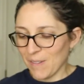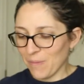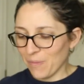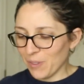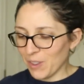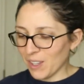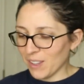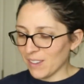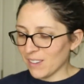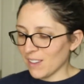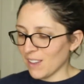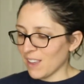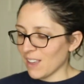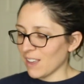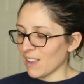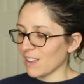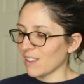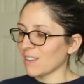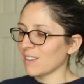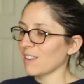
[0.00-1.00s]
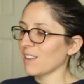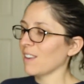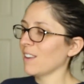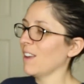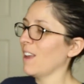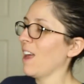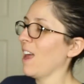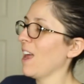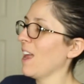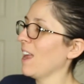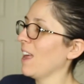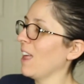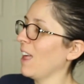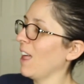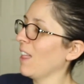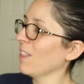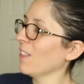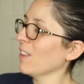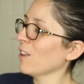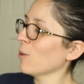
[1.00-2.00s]
This is
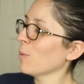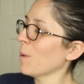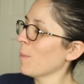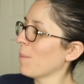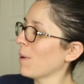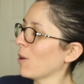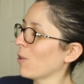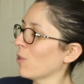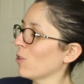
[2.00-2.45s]
a little bit better